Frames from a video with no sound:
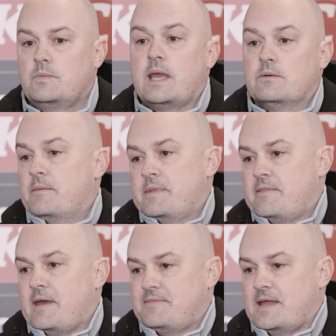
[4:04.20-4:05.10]
Yeah, well, I
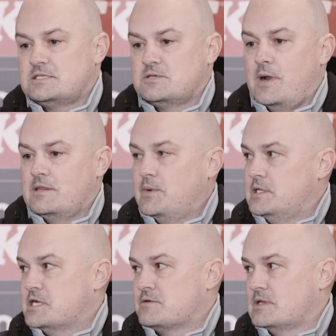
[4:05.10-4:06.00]
mean, that's the way that we
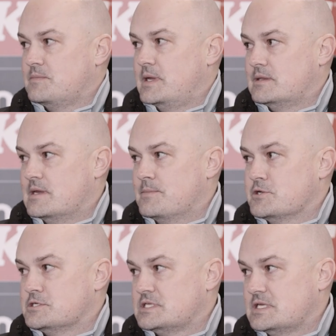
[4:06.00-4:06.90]
generally pick the
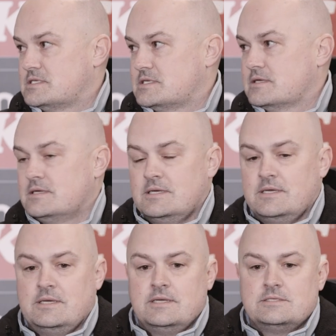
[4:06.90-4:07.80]
emergencies
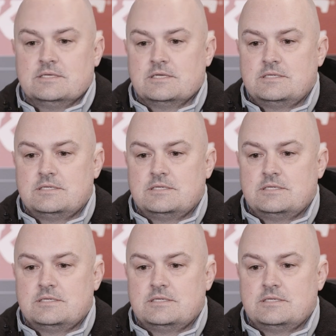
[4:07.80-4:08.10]
to